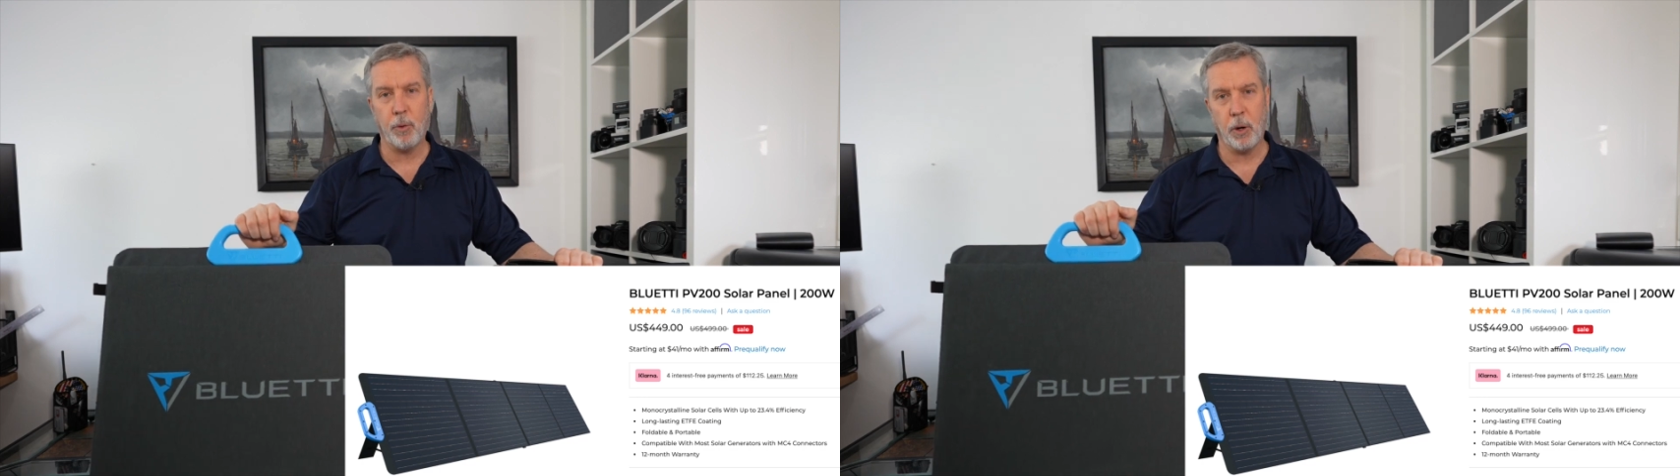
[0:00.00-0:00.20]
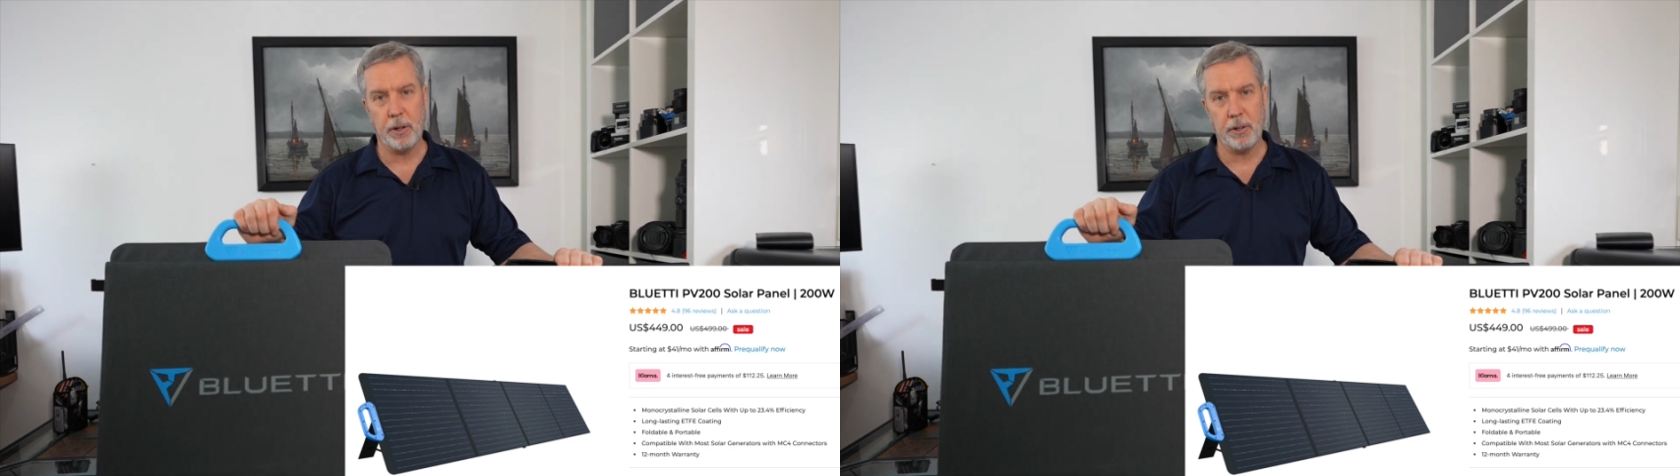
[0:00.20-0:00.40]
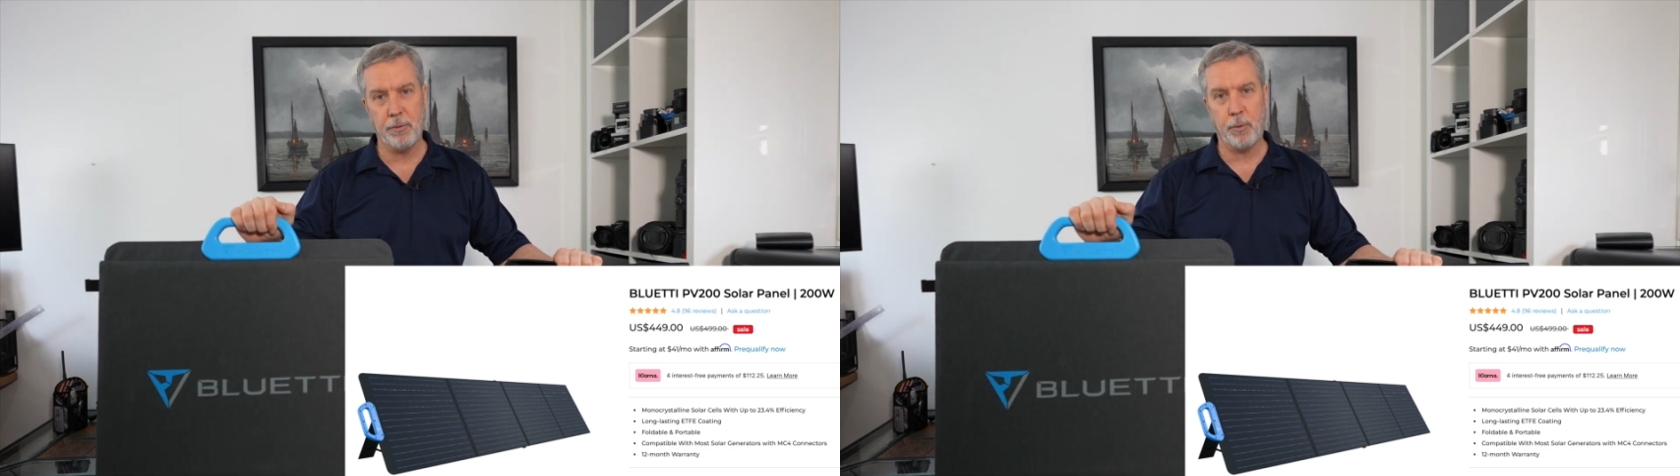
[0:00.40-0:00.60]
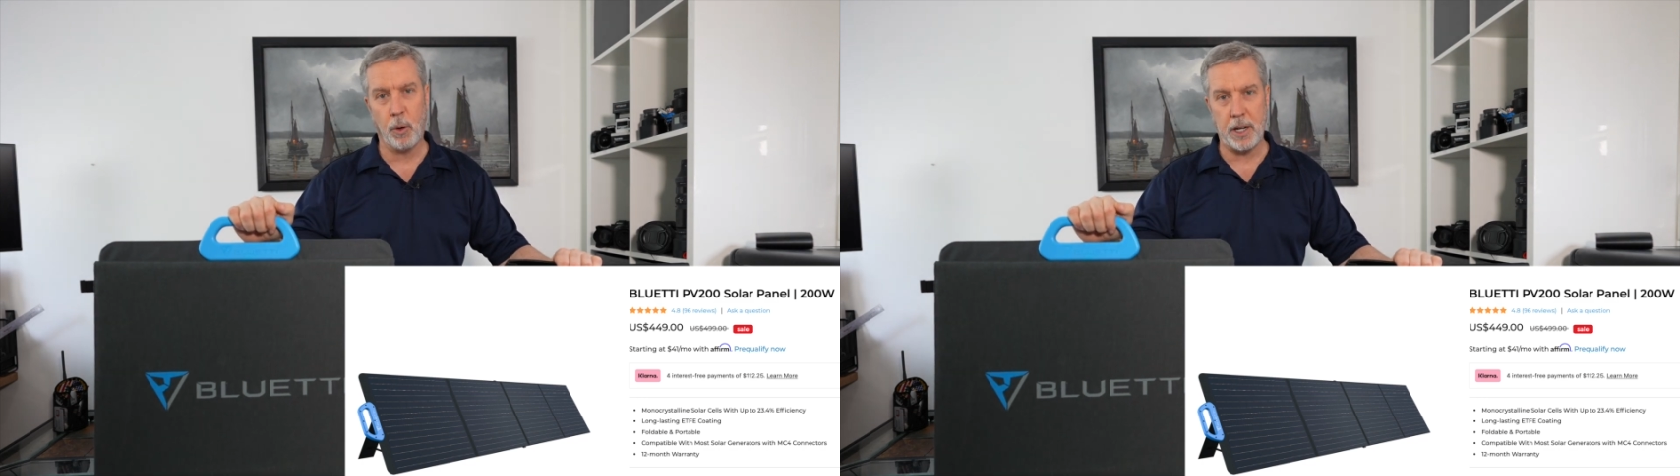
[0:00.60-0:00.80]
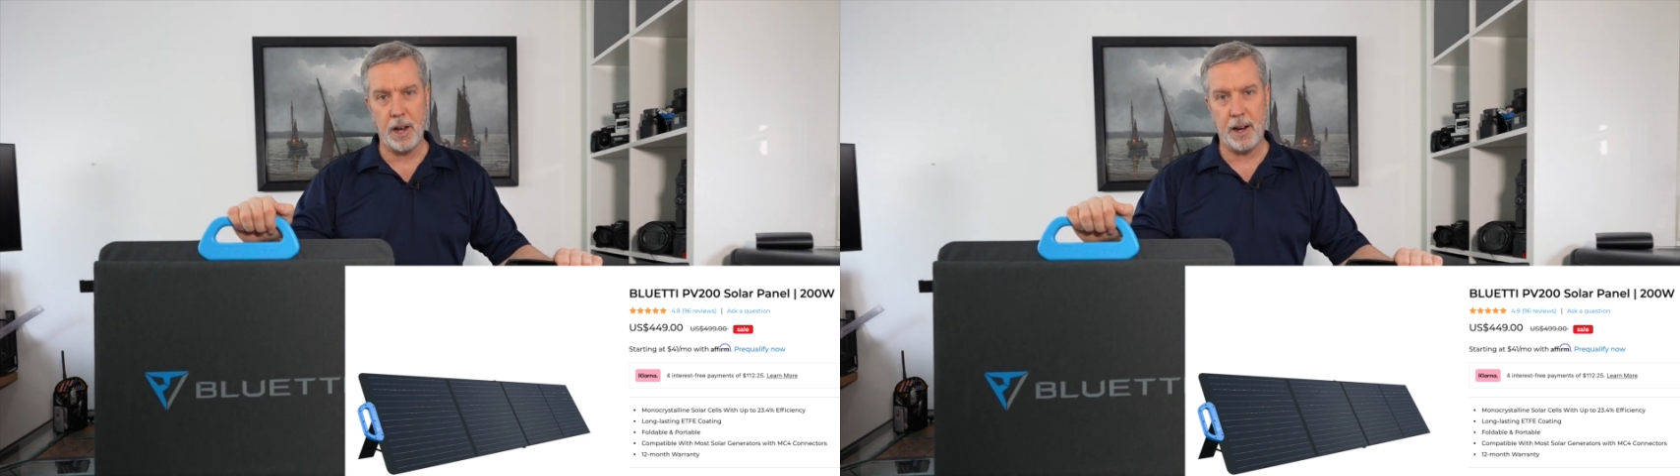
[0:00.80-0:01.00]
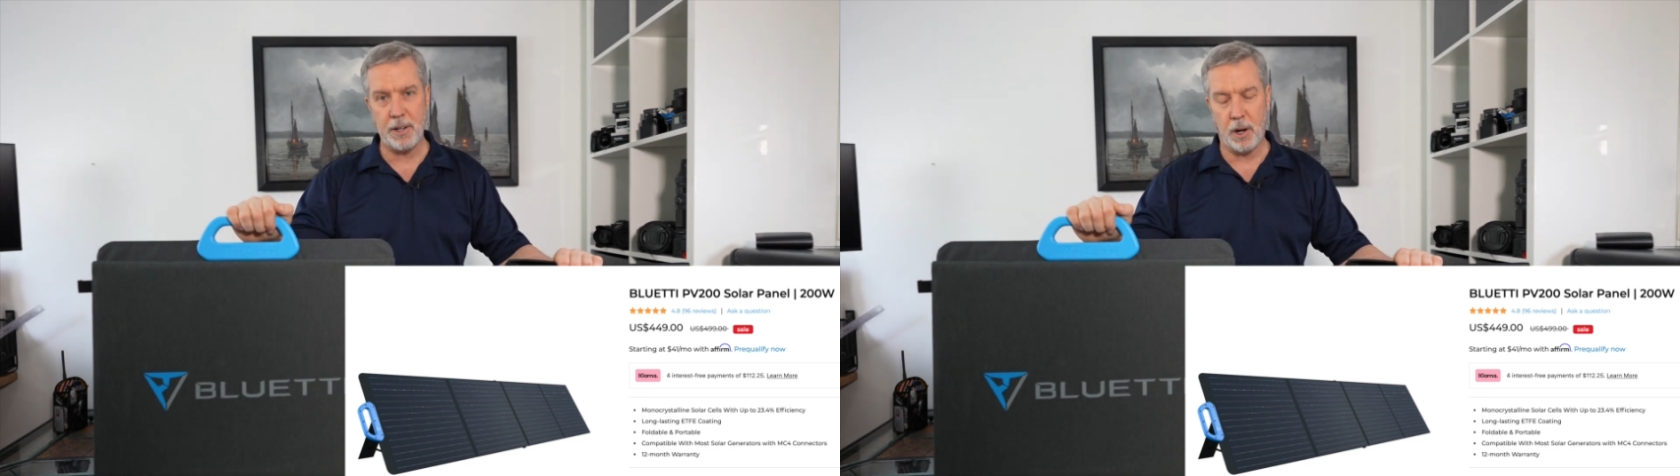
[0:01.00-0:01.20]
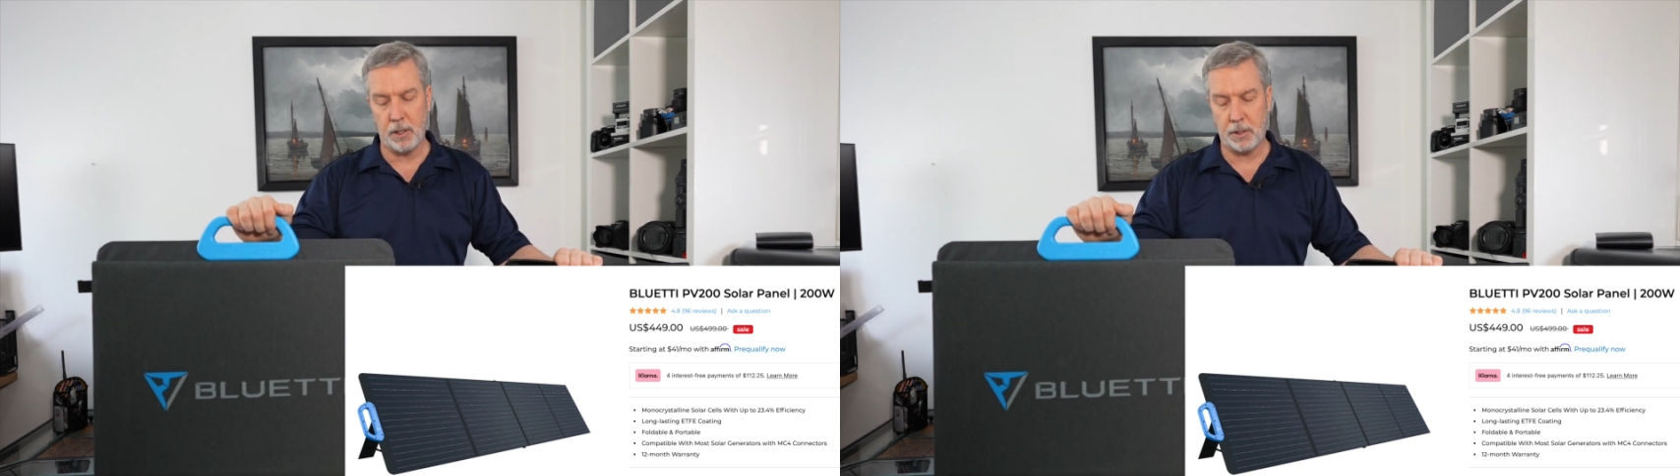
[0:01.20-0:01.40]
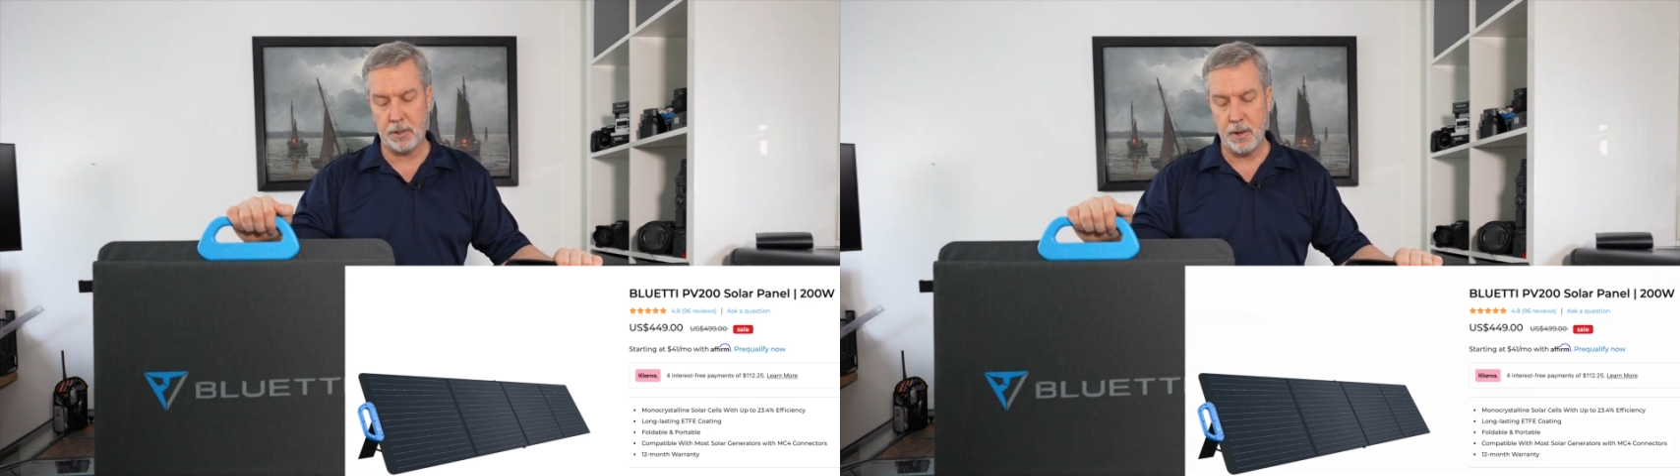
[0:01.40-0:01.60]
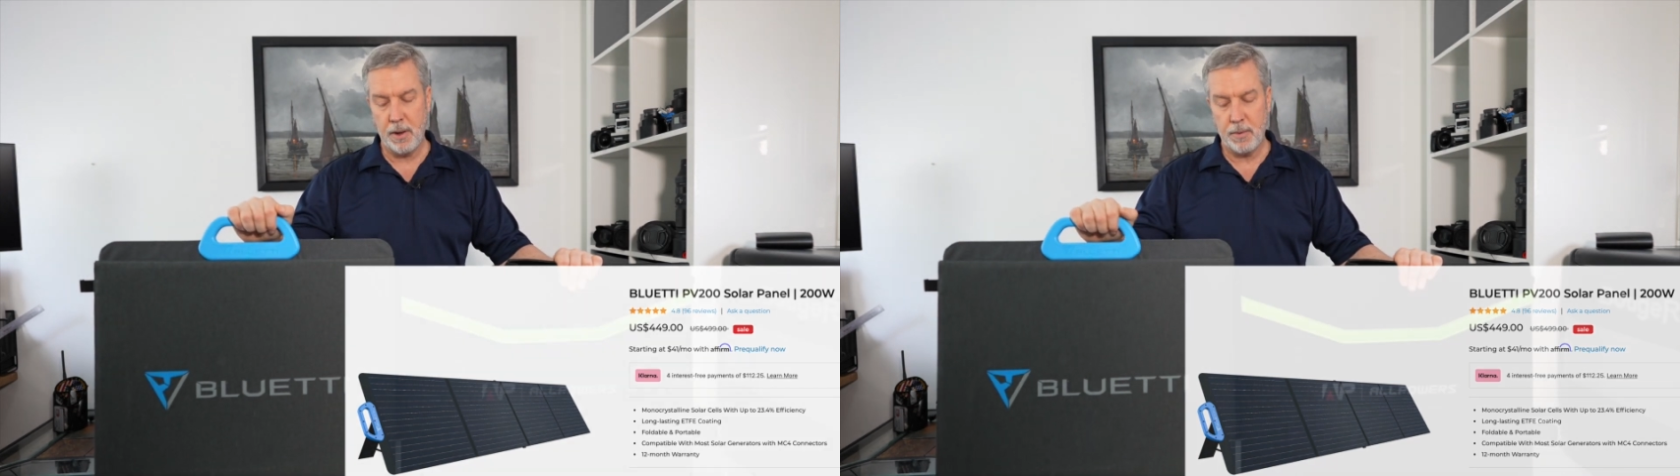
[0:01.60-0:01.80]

$449.